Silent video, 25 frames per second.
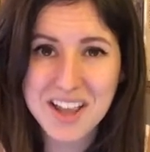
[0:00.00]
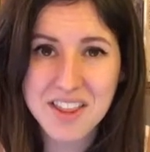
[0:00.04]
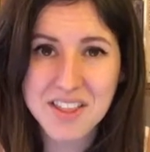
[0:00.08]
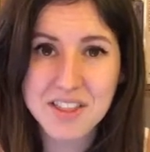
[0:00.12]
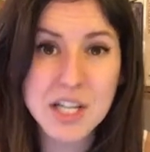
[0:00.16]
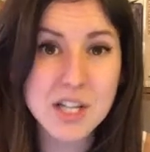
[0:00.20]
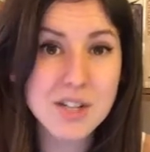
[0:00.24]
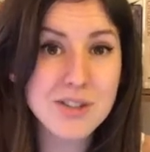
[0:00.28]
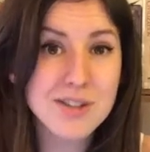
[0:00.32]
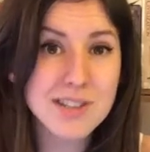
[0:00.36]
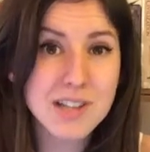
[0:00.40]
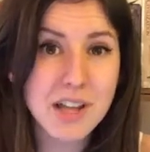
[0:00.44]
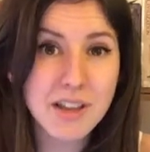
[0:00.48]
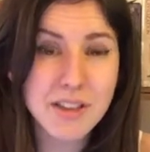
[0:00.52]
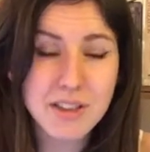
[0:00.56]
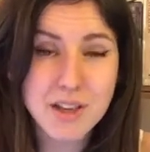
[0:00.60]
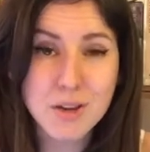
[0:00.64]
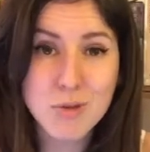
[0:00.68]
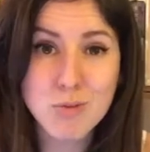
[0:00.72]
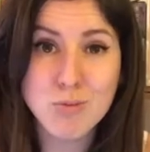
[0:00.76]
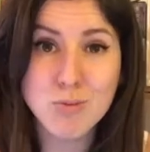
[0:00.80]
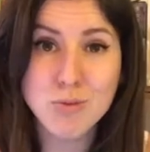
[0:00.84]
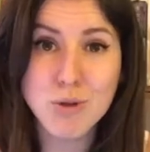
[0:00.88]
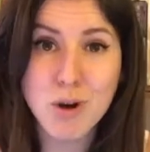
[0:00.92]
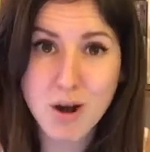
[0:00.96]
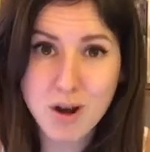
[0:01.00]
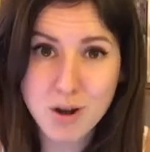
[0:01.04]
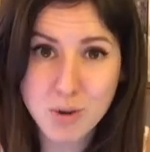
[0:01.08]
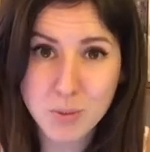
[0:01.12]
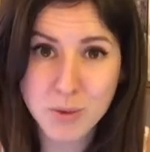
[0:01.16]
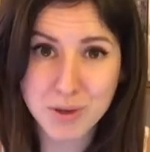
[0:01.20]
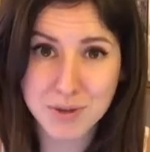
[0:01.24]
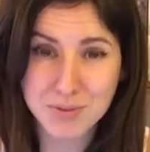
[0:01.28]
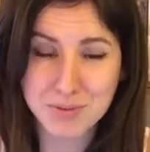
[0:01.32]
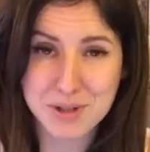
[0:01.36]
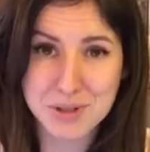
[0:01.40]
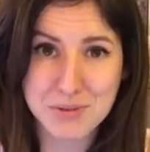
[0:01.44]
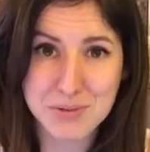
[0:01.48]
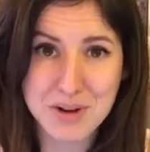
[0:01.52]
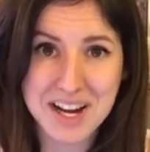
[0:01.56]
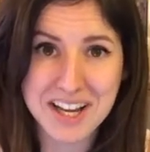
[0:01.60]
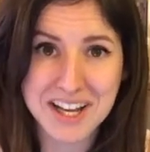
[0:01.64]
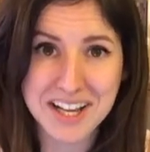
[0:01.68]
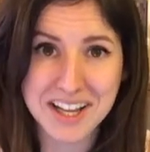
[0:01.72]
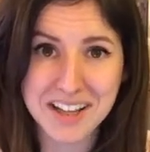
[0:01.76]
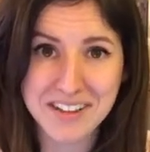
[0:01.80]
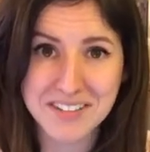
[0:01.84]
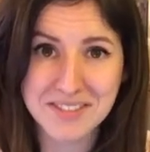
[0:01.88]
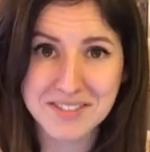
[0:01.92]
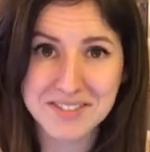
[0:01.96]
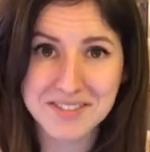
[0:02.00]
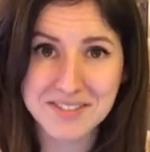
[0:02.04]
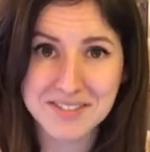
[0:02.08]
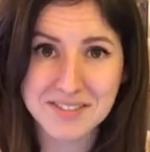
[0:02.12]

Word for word: there's nothing wrong with rewriting.